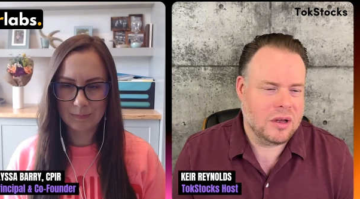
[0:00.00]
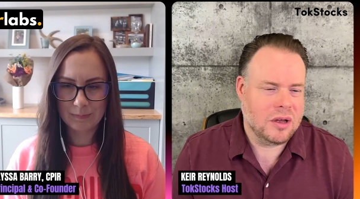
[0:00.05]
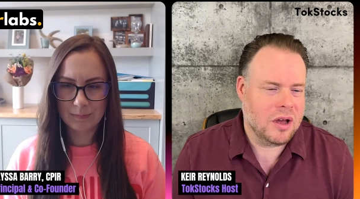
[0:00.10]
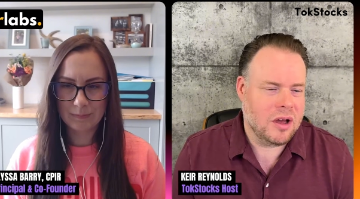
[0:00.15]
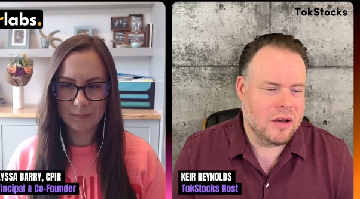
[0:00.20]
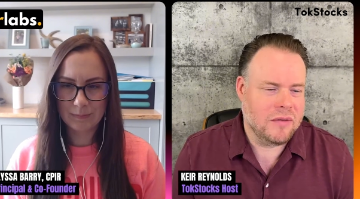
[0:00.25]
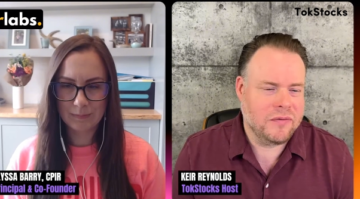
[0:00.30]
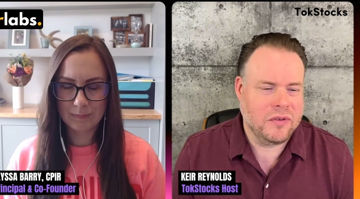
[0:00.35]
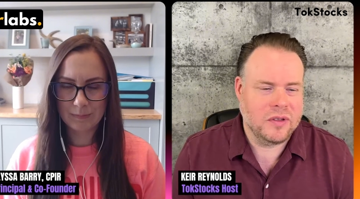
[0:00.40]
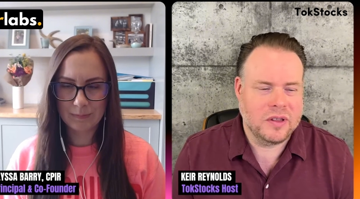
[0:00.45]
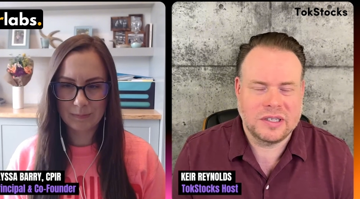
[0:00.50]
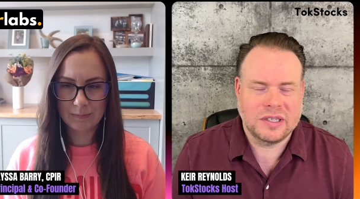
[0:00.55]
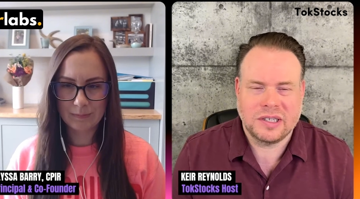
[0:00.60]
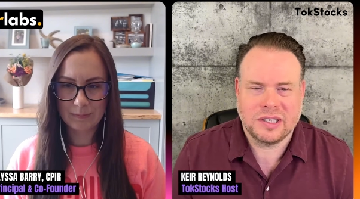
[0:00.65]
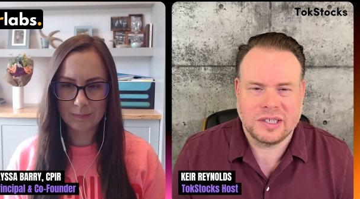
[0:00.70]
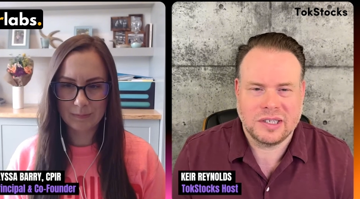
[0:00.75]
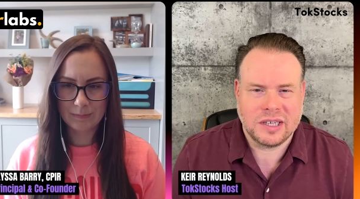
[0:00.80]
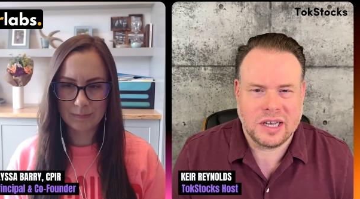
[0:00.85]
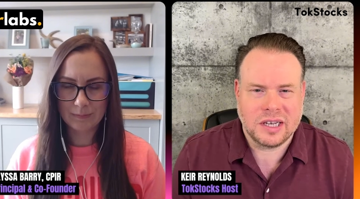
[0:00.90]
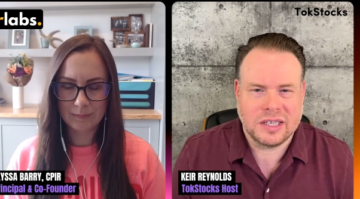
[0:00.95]
Speaker 1: uh, for the
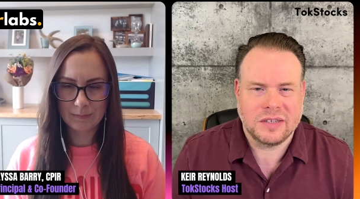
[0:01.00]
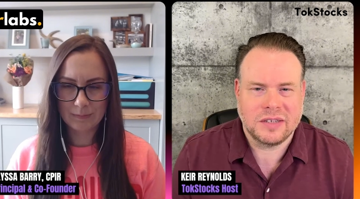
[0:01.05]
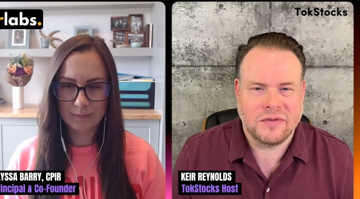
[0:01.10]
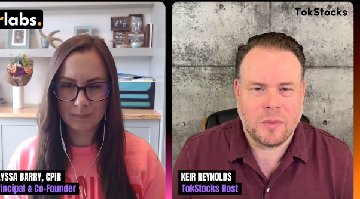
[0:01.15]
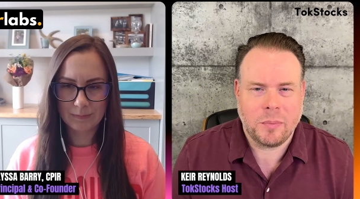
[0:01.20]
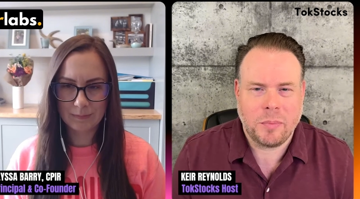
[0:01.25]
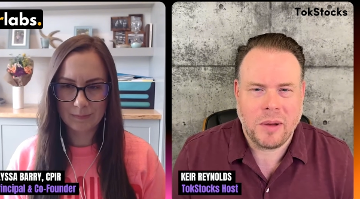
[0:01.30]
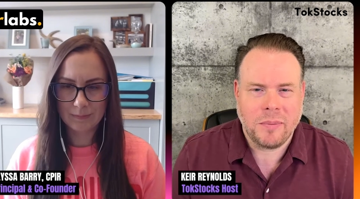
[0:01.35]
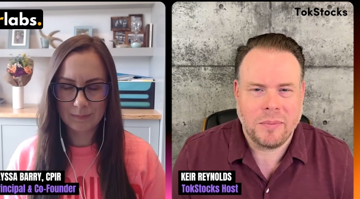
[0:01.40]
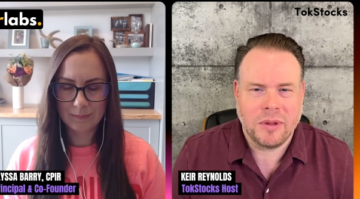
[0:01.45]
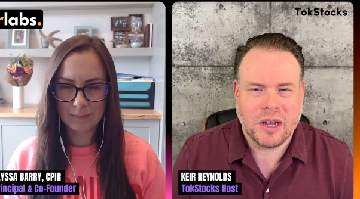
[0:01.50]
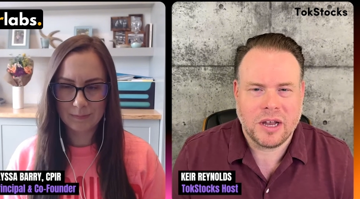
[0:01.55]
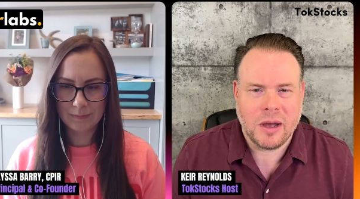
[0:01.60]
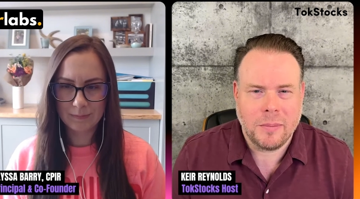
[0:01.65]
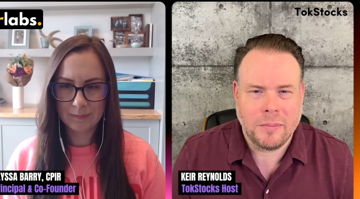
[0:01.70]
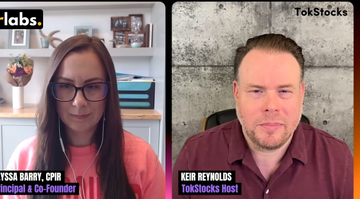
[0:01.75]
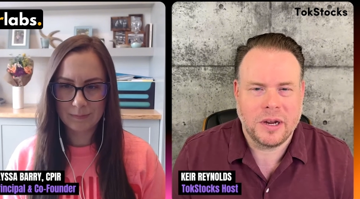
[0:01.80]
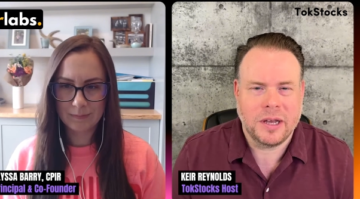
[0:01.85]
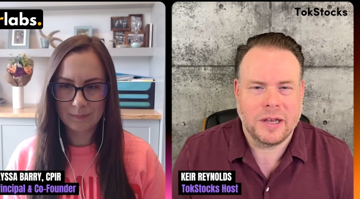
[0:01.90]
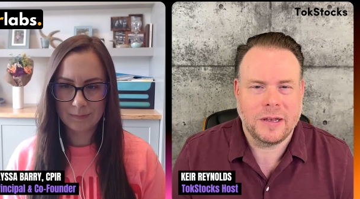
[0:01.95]
success of a public
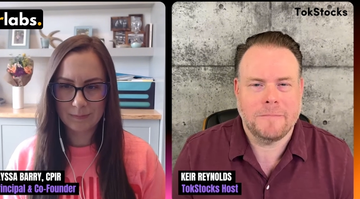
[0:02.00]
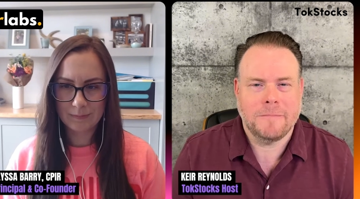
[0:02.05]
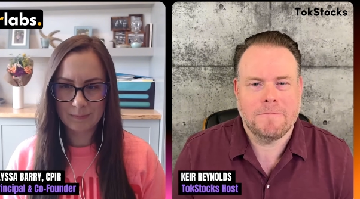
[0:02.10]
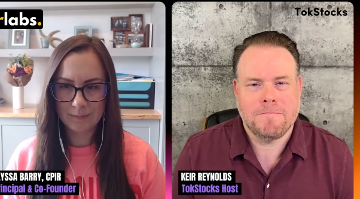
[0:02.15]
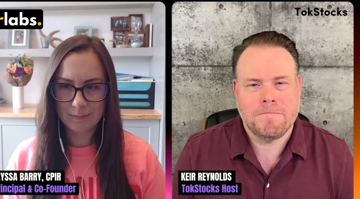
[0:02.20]
company?